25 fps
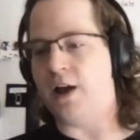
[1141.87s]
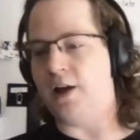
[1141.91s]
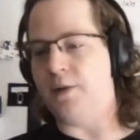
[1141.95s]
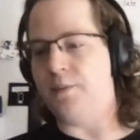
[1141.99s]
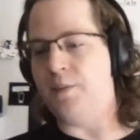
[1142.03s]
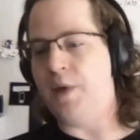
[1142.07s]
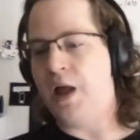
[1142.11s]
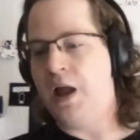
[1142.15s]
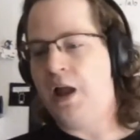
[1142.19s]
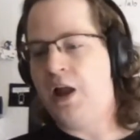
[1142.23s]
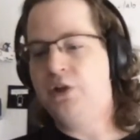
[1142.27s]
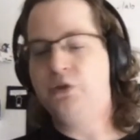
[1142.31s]

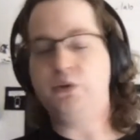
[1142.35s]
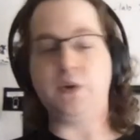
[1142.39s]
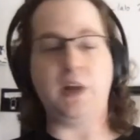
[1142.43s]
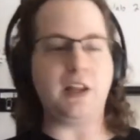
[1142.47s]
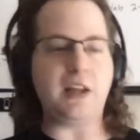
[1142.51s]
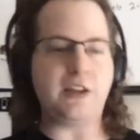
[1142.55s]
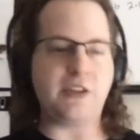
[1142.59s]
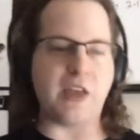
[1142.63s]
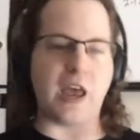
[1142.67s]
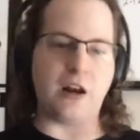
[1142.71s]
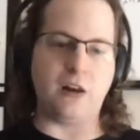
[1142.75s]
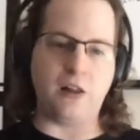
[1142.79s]
Um, so
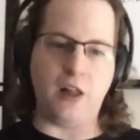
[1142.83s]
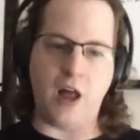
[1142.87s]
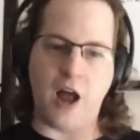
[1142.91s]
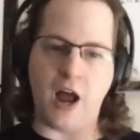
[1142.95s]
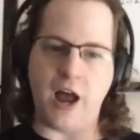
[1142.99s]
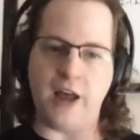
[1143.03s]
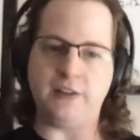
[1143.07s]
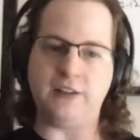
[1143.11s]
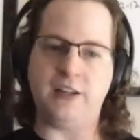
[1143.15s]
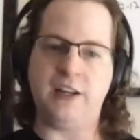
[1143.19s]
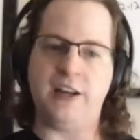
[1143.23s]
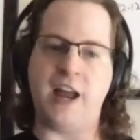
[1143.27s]
I like that a
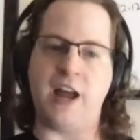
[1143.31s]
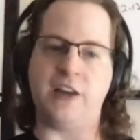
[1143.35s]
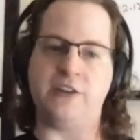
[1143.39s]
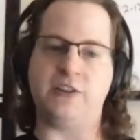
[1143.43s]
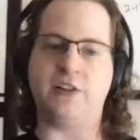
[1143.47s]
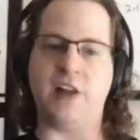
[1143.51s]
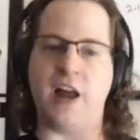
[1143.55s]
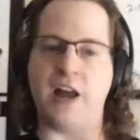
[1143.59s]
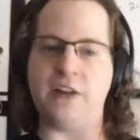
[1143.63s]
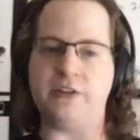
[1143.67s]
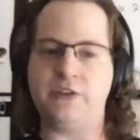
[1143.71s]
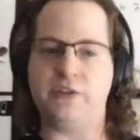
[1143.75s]
lot. It
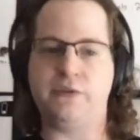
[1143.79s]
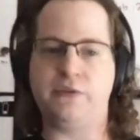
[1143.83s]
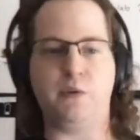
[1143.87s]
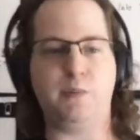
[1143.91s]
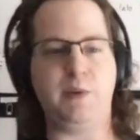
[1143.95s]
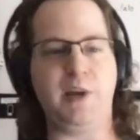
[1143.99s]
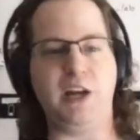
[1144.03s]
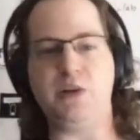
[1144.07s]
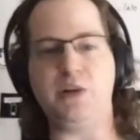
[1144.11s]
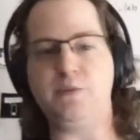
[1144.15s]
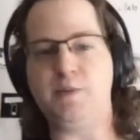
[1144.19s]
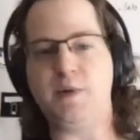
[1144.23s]
has classes
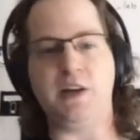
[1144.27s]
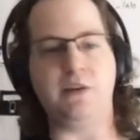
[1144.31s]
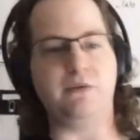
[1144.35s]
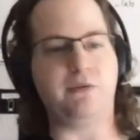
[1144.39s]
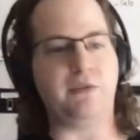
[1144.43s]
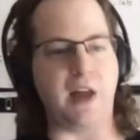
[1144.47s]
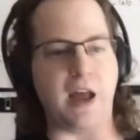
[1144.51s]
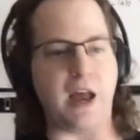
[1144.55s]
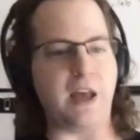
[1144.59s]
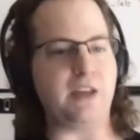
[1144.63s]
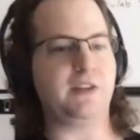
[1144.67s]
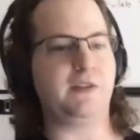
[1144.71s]
for PHP
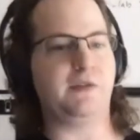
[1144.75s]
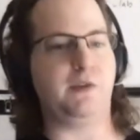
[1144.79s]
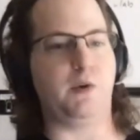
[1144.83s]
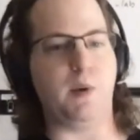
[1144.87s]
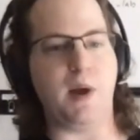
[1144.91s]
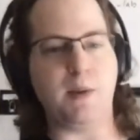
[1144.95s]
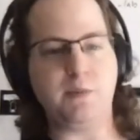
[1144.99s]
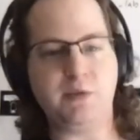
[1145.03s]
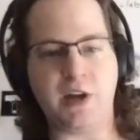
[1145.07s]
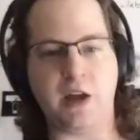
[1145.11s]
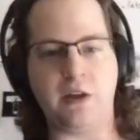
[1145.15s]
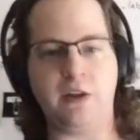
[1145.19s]
and Flask
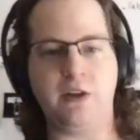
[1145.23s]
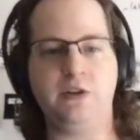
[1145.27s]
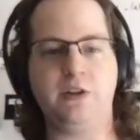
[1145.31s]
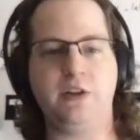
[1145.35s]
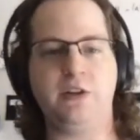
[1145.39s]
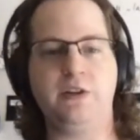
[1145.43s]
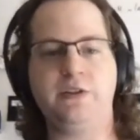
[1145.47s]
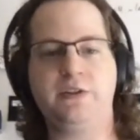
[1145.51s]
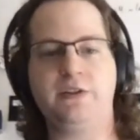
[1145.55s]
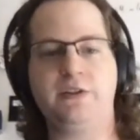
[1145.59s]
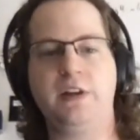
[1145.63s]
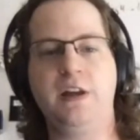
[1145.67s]
for web
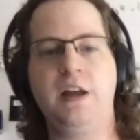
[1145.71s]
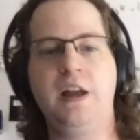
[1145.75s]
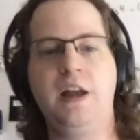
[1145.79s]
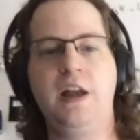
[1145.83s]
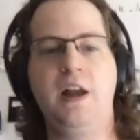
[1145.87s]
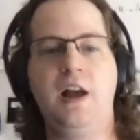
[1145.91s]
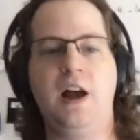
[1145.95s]
challenges.